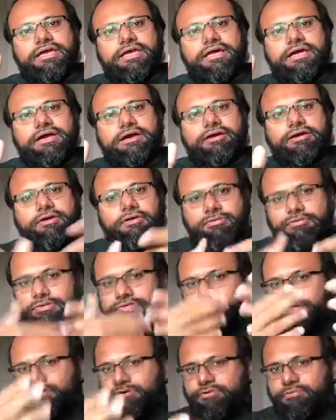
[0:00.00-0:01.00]

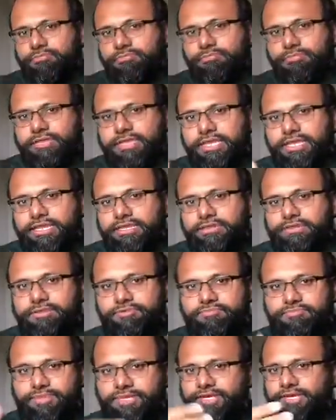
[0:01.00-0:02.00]
owned the home and
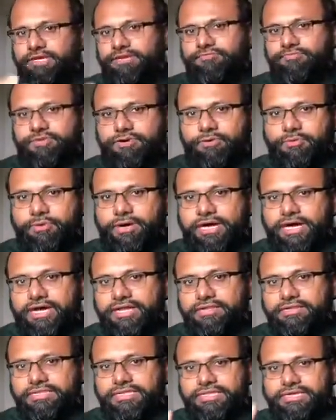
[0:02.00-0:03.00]
you've been in it for a
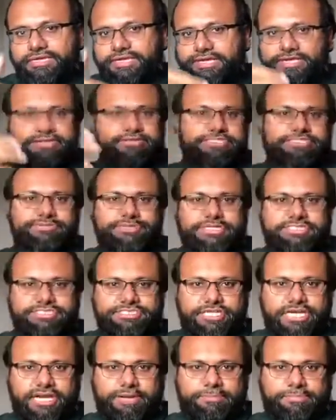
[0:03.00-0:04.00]
while and interest rates
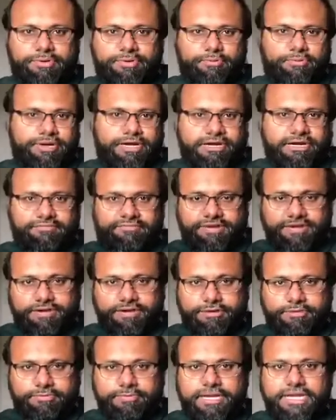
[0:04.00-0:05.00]
drop or
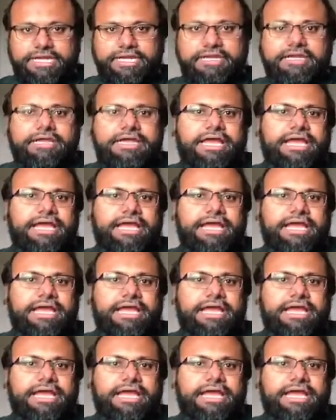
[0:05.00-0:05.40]
whatever, right?